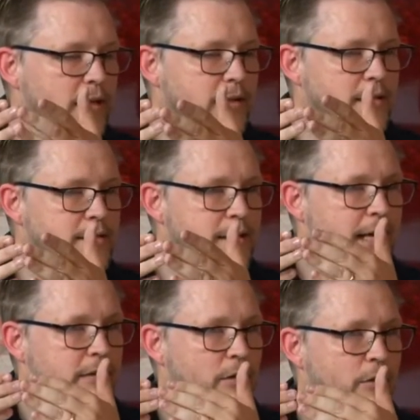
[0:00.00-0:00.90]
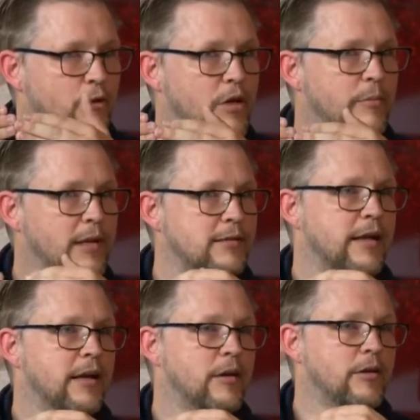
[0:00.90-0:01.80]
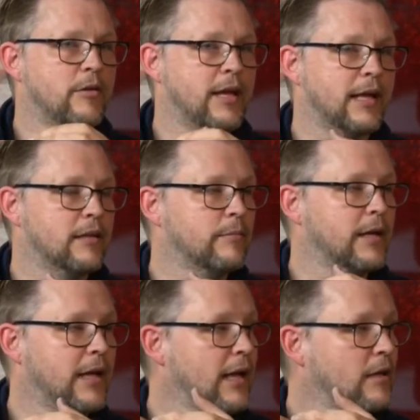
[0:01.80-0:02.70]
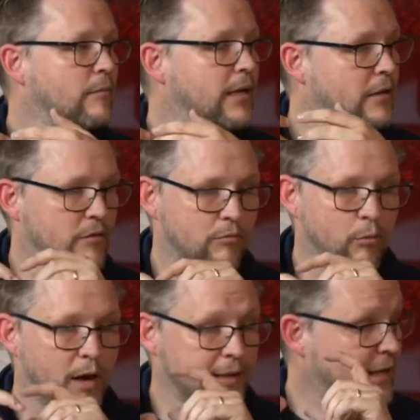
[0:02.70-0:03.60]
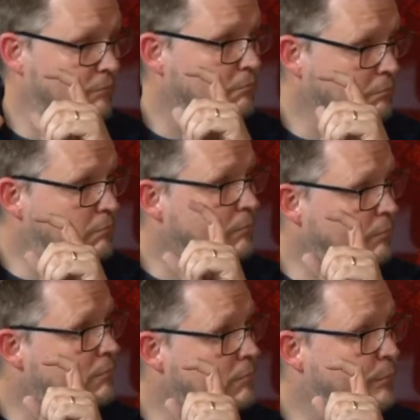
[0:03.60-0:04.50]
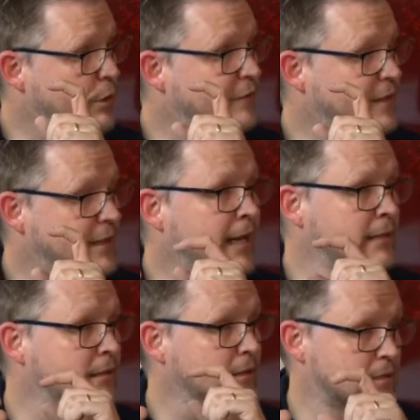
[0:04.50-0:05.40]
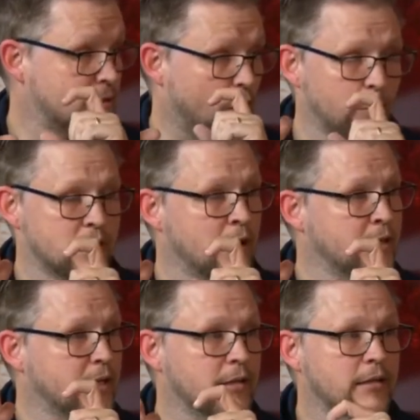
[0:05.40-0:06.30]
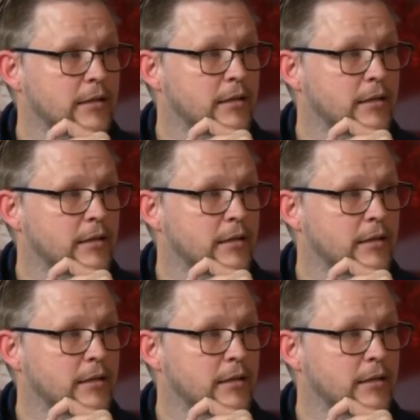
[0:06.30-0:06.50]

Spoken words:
well is that you can be excited to get them again because while that perfect talent is always on there,